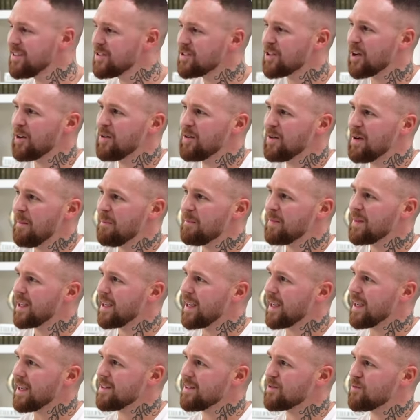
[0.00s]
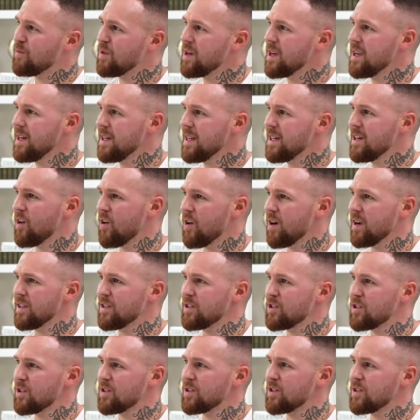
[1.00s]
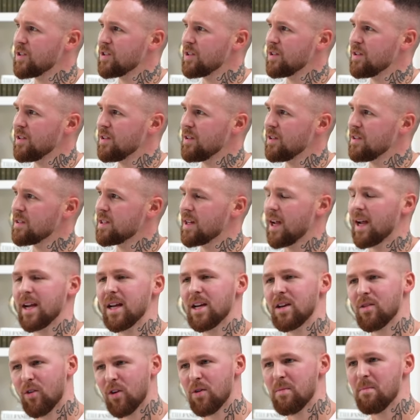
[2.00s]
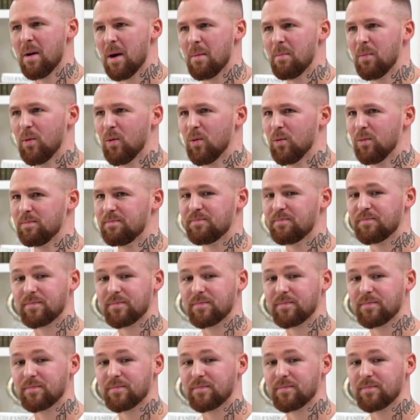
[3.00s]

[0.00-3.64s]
So it's really nice just to stay in your own bubble.